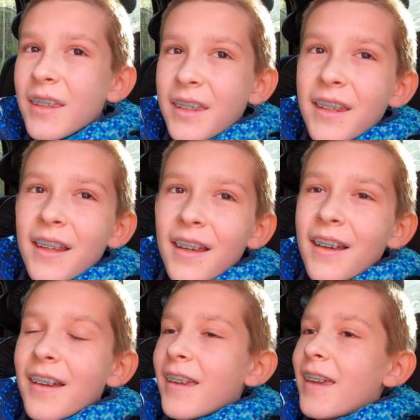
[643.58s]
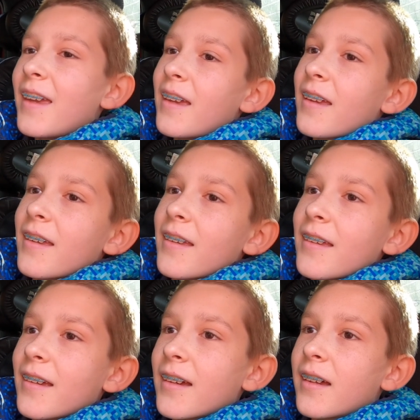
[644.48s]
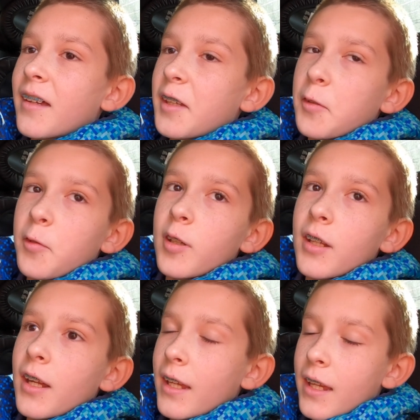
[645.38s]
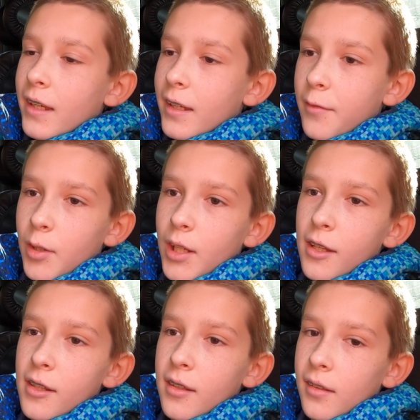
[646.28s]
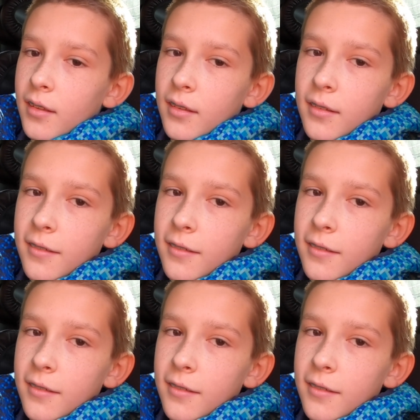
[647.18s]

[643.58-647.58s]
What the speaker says: Yeah, I can't give it. I can't give it anything.